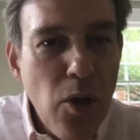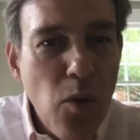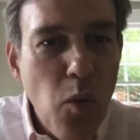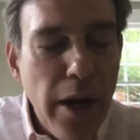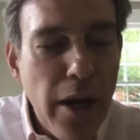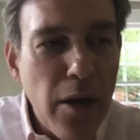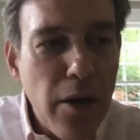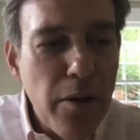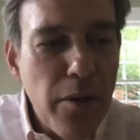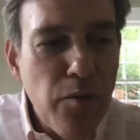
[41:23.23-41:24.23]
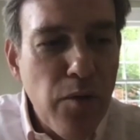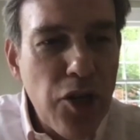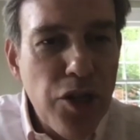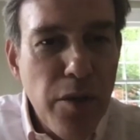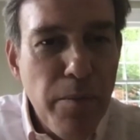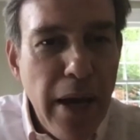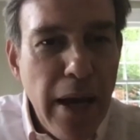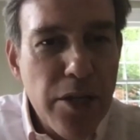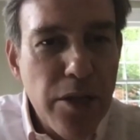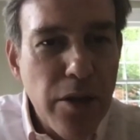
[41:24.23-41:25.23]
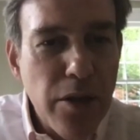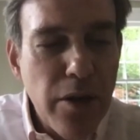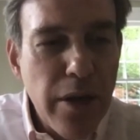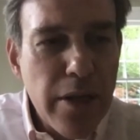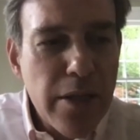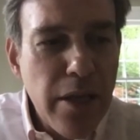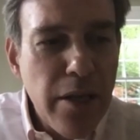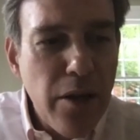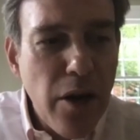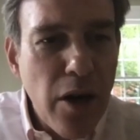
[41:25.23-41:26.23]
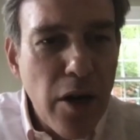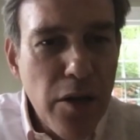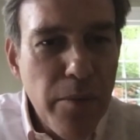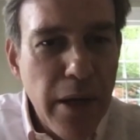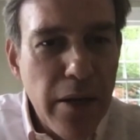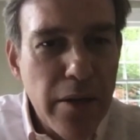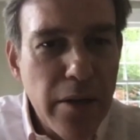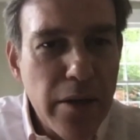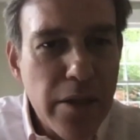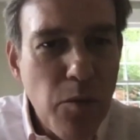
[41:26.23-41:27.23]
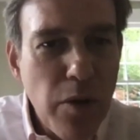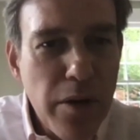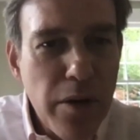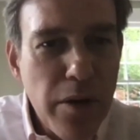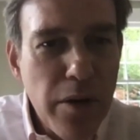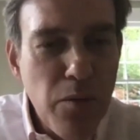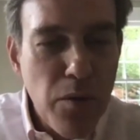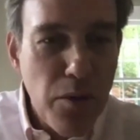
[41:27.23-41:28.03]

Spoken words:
where the Russian ambassador is in an argument somewhere in the,